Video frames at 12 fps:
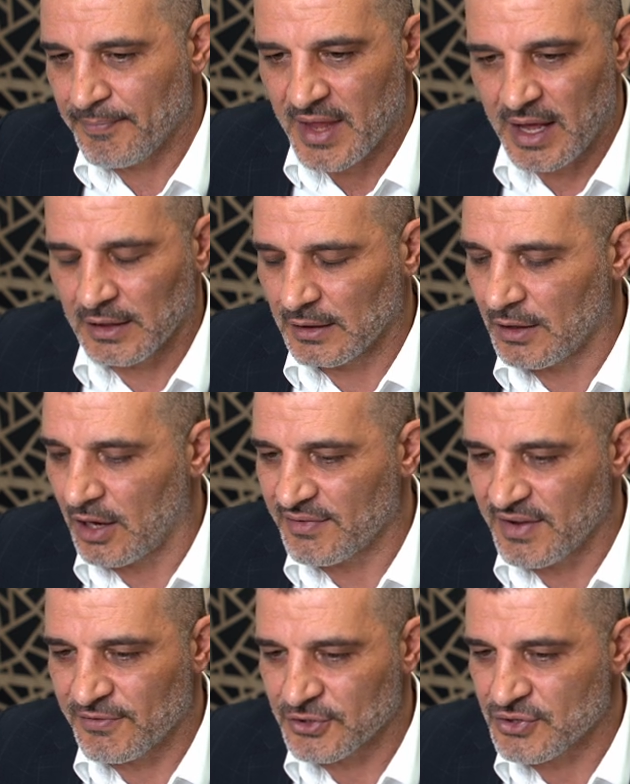a lot of
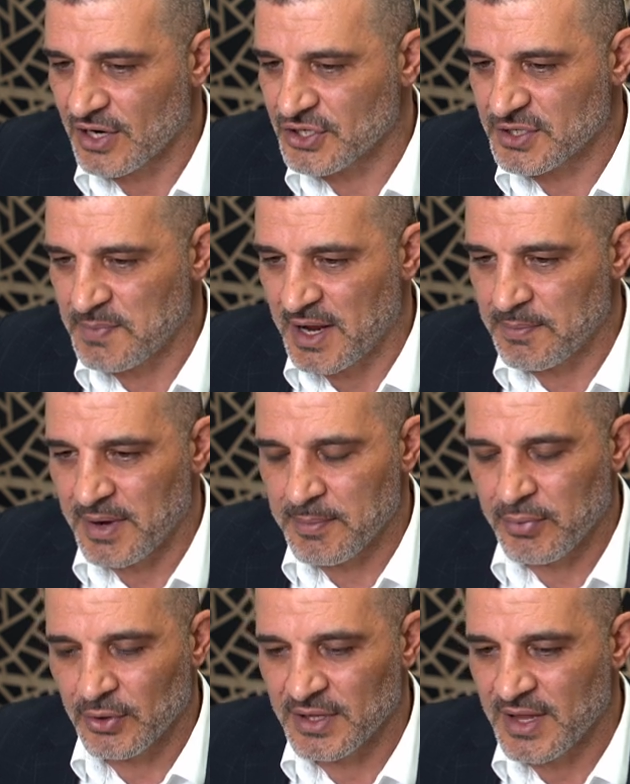infrastructure spent being
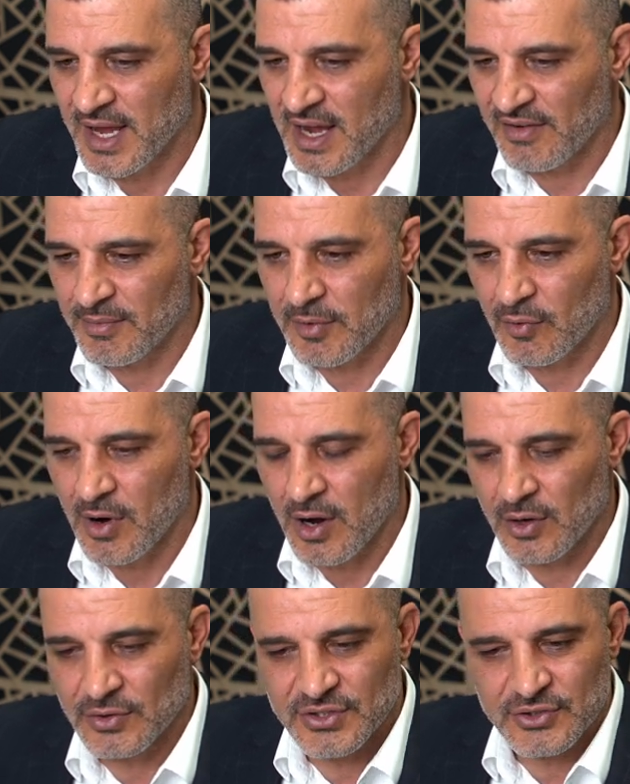put in there, government
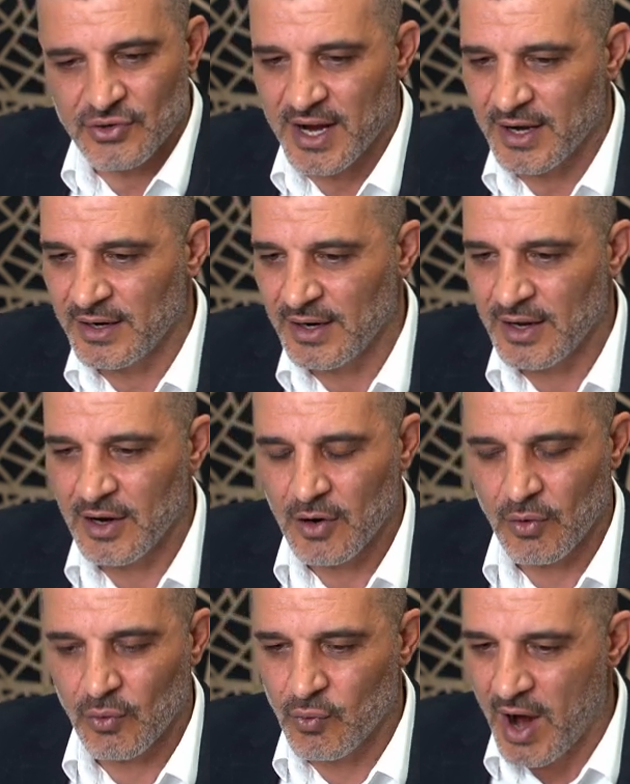roads, train,
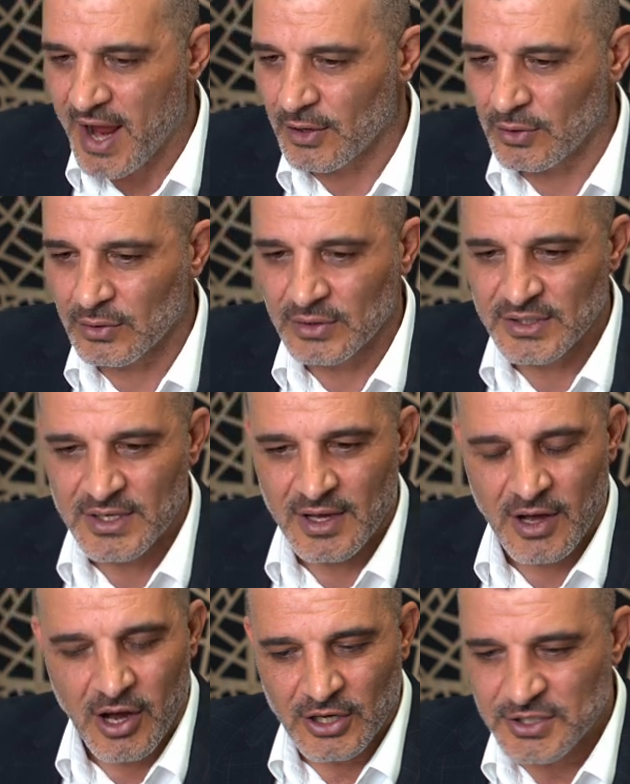rail,
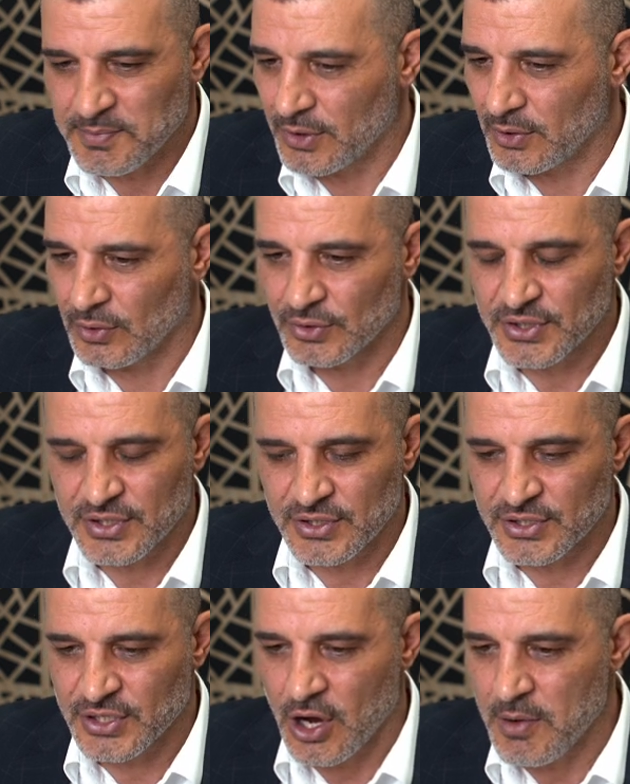hospitals,
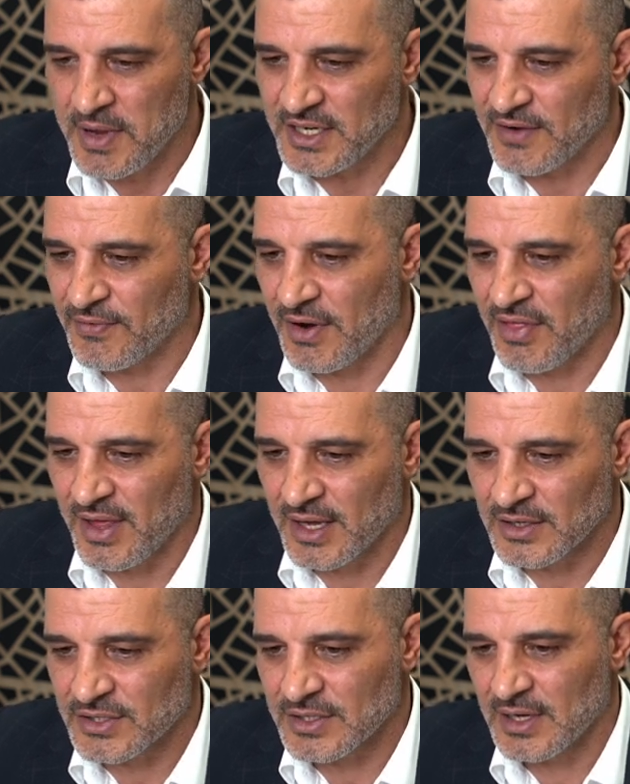so many different
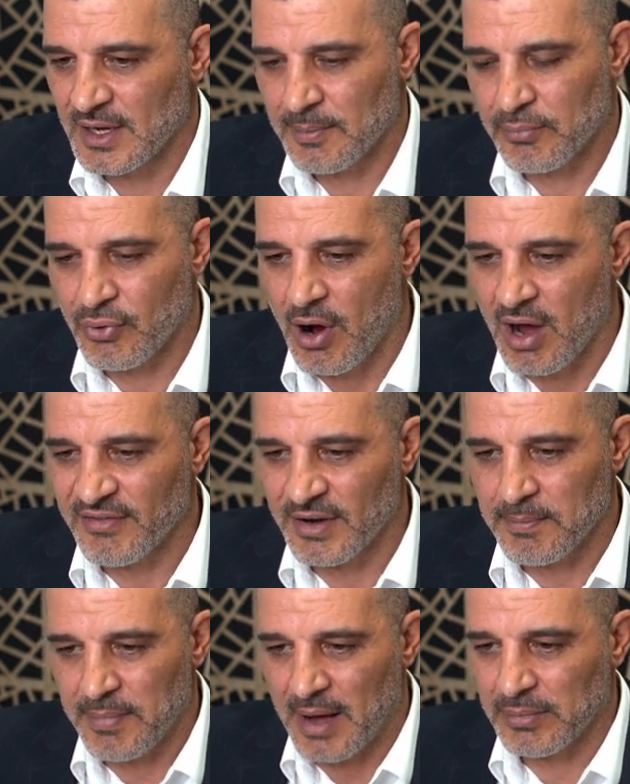things, private,
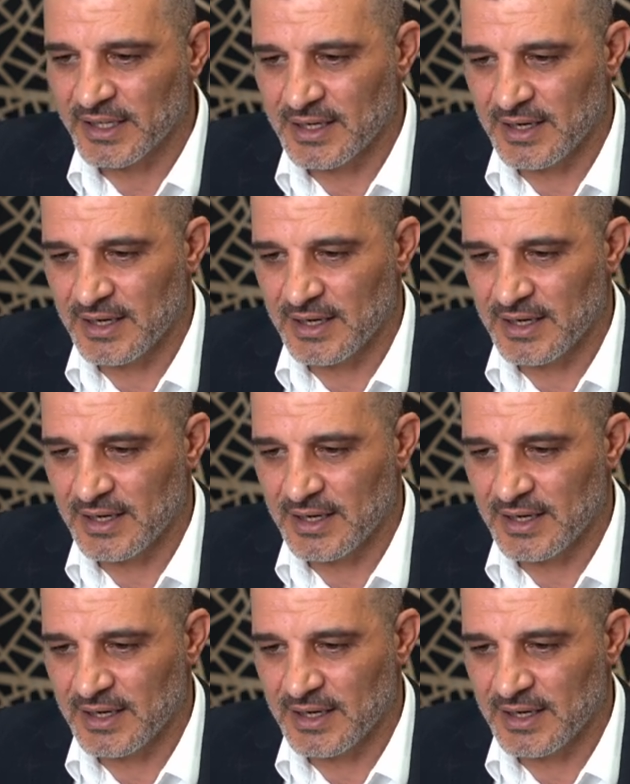public